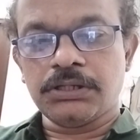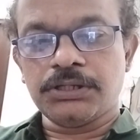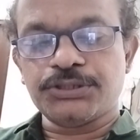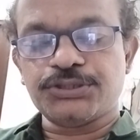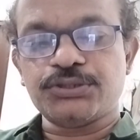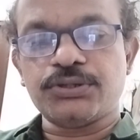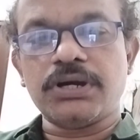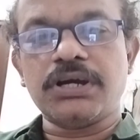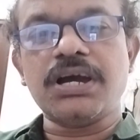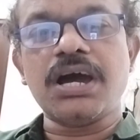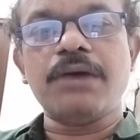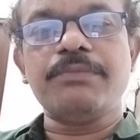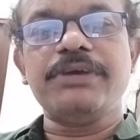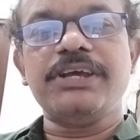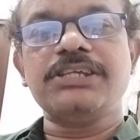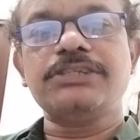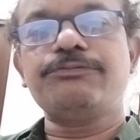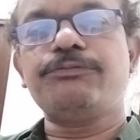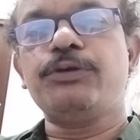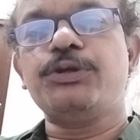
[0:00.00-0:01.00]
So
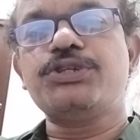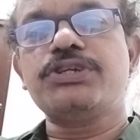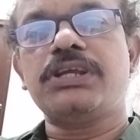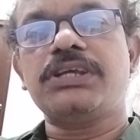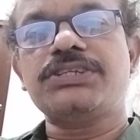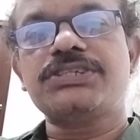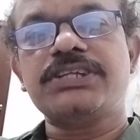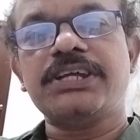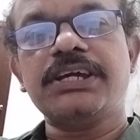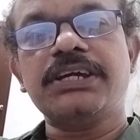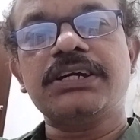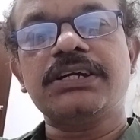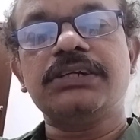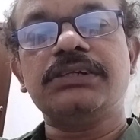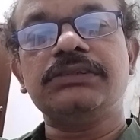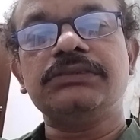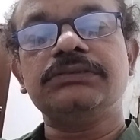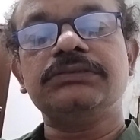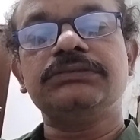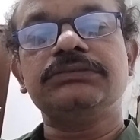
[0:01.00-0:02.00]
Agami is futuristic,
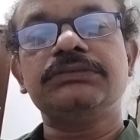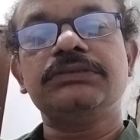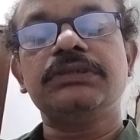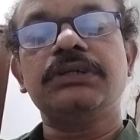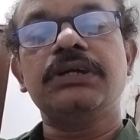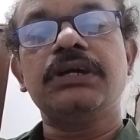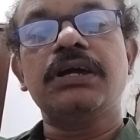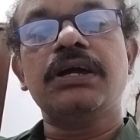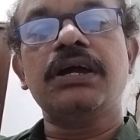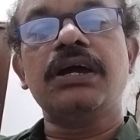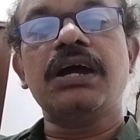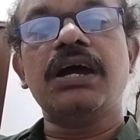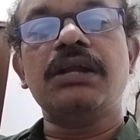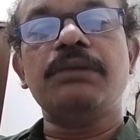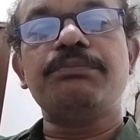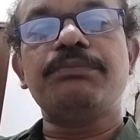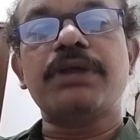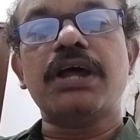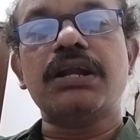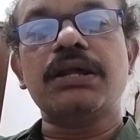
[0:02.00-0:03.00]

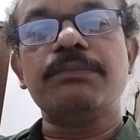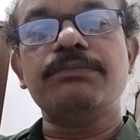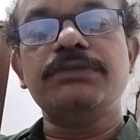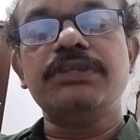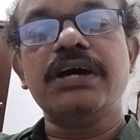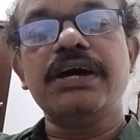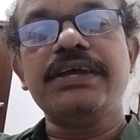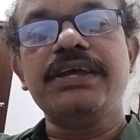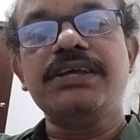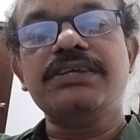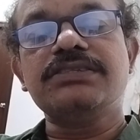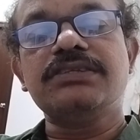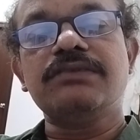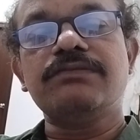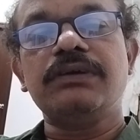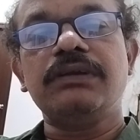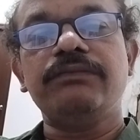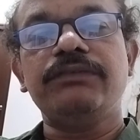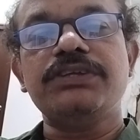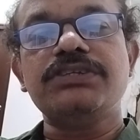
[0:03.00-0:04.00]
and Prarabdha is the
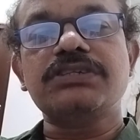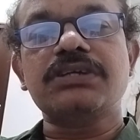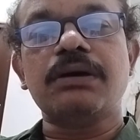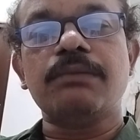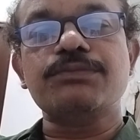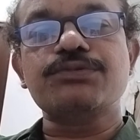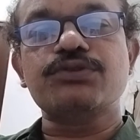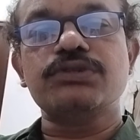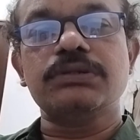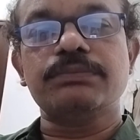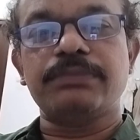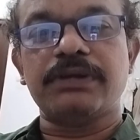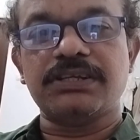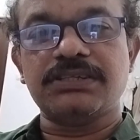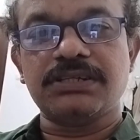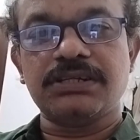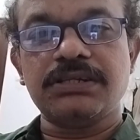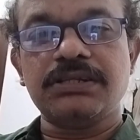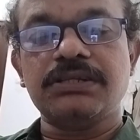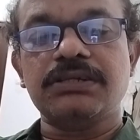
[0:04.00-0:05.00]
one which comes to the
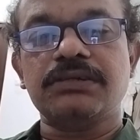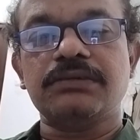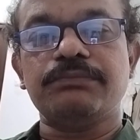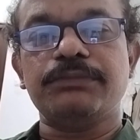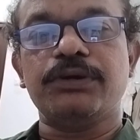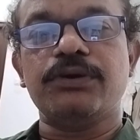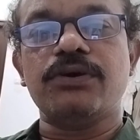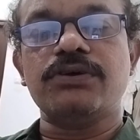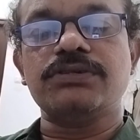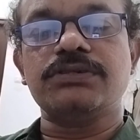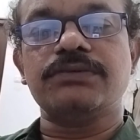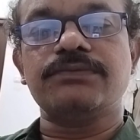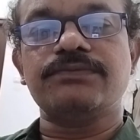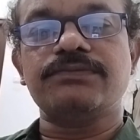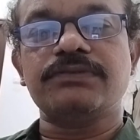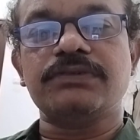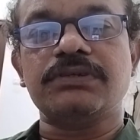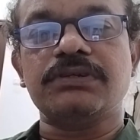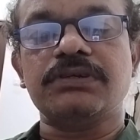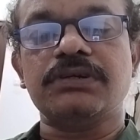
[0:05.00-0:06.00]
present because
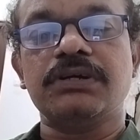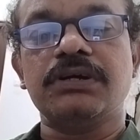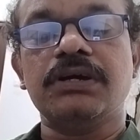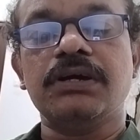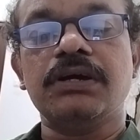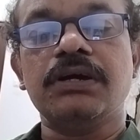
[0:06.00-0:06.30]
of